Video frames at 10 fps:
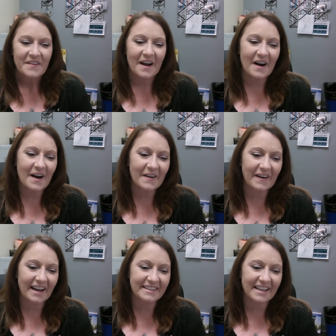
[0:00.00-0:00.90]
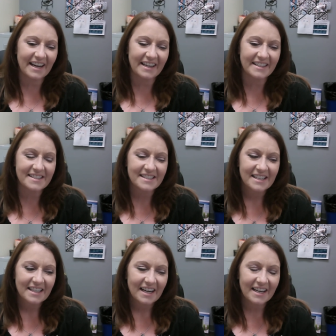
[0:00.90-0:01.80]
All right, Lions.
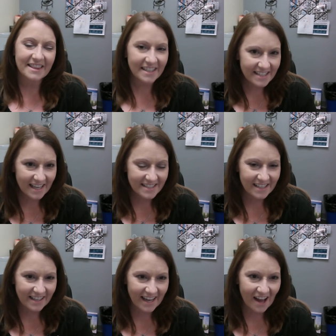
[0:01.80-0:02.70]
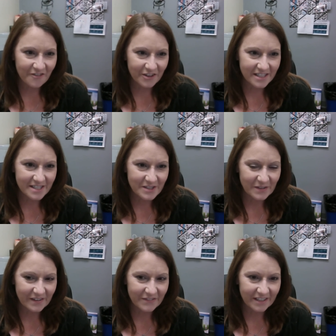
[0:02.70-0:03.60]
I think that's all I have for this
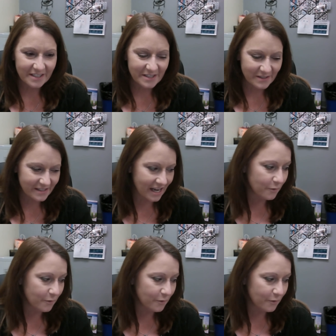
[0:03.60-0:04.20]
terrific Tuesday.